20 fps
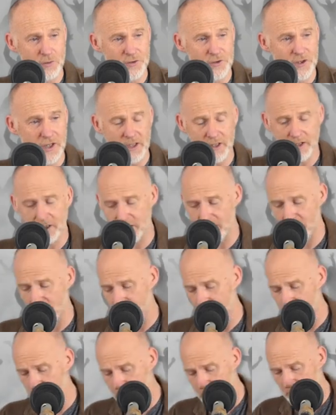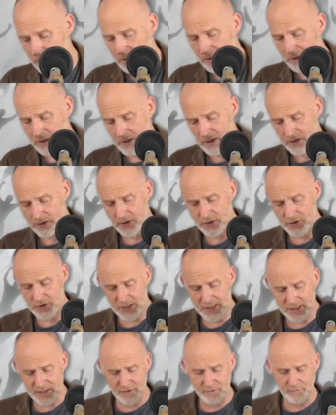will take you. The
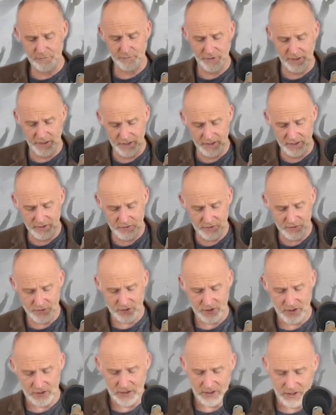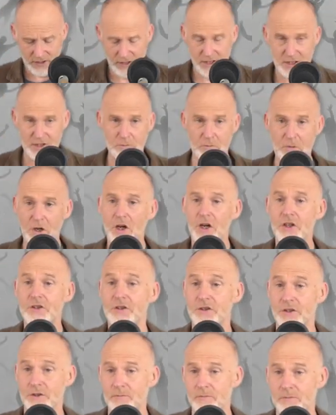second phase is
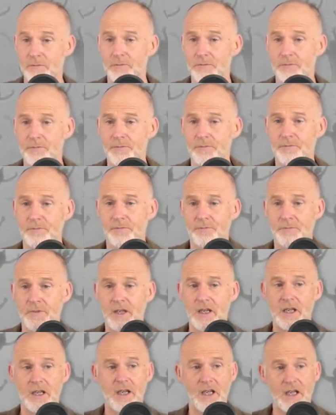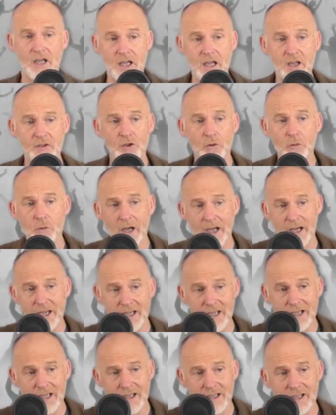martyrdom. Either
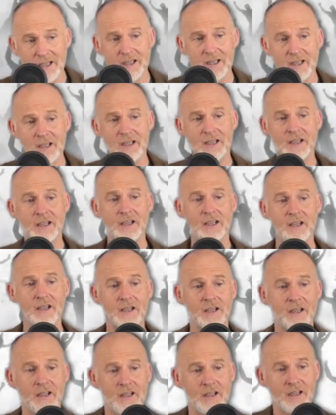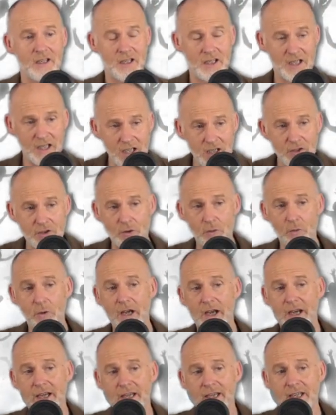way, either
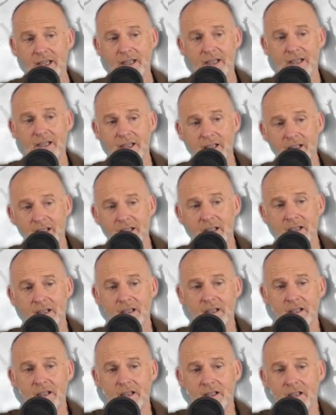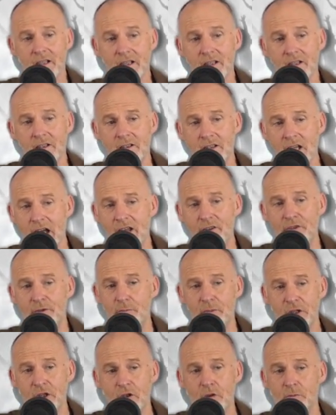way,
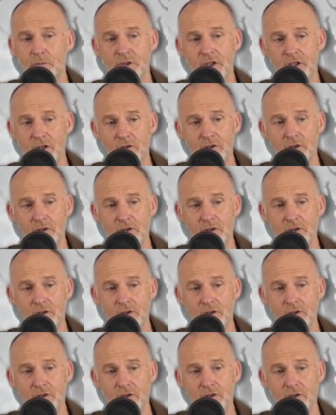death becomes the